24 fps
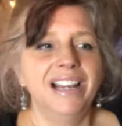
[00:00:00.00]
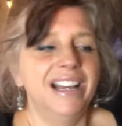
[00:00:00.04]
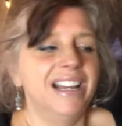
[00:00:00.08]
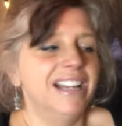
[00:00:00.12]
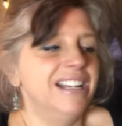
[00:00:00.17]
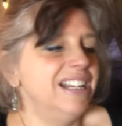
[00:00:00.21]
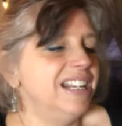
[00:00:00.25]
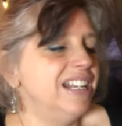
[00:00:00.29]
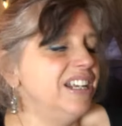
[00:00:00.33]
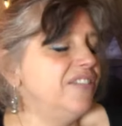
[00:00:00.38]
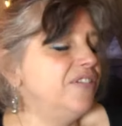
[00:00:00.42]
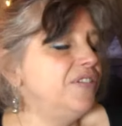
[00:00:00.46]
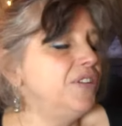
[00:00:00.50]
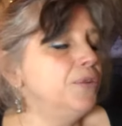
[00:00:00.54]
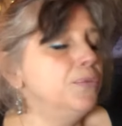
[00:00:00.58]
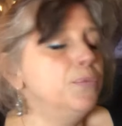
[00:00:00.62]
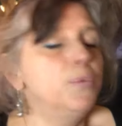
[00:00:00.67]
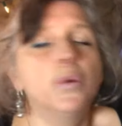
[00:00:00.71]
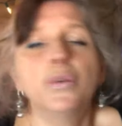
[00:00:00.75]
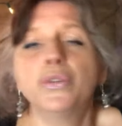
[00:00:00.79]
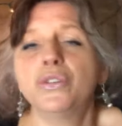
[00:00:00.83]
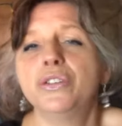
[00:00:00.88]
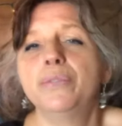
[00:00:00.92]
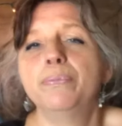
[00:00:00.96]
And if you
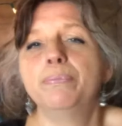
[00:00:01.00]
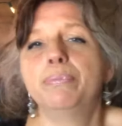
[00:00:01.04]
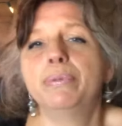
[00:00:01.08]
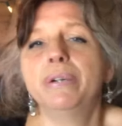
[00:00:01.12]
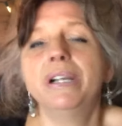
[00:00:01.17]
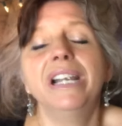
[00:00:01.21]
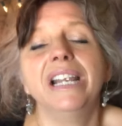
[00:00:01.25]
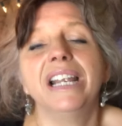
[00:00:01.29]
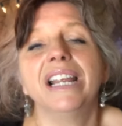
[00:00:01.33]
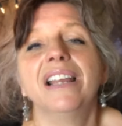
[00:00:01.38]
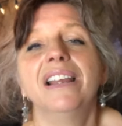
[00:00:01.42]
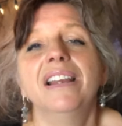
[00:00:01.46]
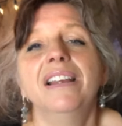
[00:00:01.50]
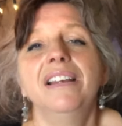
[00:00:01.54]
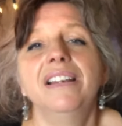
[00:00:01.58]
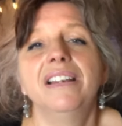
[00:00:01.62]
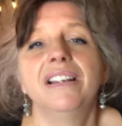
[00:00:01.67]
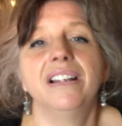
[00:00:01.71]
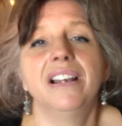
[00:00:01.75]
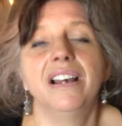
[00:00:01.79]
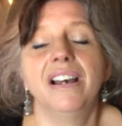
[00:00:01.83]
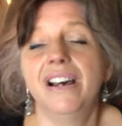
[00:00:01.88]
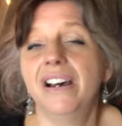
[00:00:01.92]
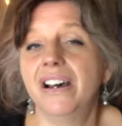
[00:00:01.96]
want to bring
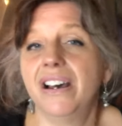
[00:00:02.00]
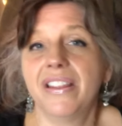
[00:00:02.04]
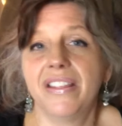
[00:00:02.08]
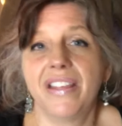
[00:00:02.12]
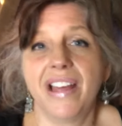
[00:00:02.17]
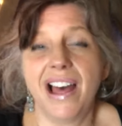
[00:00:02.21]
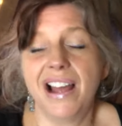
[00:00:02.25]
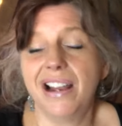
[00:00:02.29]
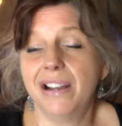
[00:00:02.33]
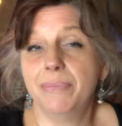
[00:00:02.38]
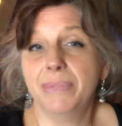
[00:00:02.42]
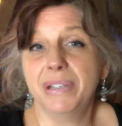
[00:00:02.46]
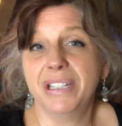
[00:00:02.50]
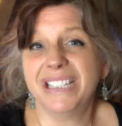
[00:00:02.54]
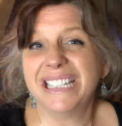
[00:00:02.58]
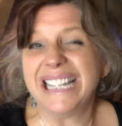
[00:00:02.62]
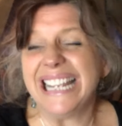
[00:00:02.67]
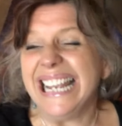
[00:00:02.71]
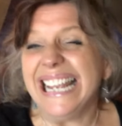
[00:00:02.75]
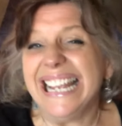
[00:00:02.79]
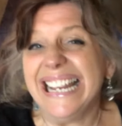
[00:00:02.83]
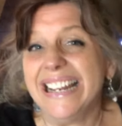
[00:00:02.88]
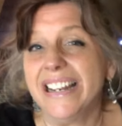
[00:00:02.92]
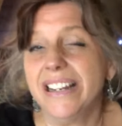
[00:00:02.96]
an earth element
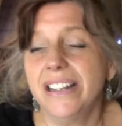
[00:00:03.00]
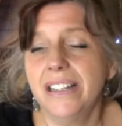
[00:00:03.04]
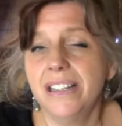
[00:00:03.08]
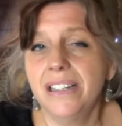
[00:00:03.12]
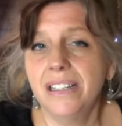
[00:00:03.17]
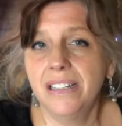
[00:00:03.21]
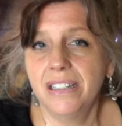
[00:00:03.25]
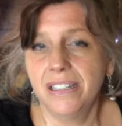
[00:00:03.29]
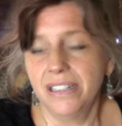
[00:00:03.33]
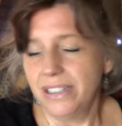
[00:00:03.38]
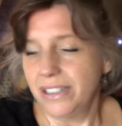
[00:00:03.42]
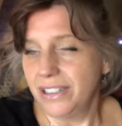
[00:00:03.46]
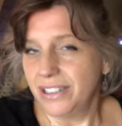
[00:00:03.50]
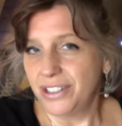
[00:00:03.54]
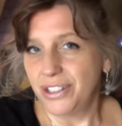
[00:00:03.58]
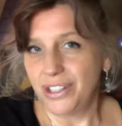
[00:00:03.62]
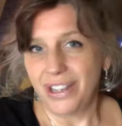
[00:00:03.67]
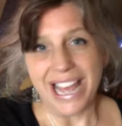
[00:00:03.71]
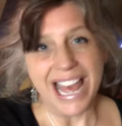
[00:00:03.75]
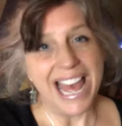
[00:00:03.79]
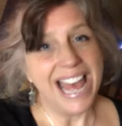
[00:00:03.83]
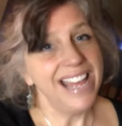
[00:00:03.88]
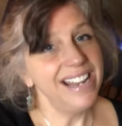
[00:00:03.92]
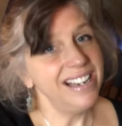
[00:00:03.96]
in to
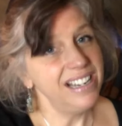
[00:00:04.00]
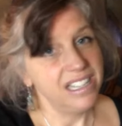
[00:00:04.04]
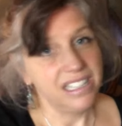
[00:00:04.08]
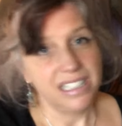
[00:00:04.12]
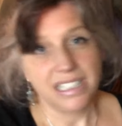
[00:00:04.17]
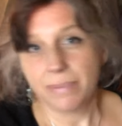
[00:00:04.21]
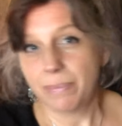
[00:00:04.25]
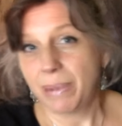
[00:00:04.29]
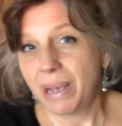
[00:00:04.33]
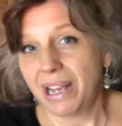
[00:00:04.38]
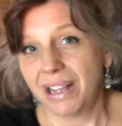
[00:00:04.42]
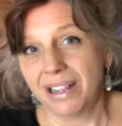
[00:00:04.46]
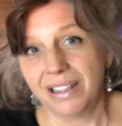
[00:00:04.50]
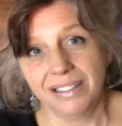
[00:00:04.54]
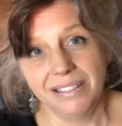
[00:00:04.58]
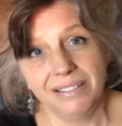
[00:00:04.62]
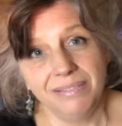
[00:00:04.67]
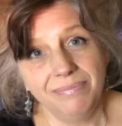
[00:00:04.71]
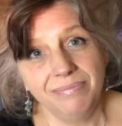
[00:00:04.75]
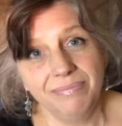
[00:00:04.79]
any spell,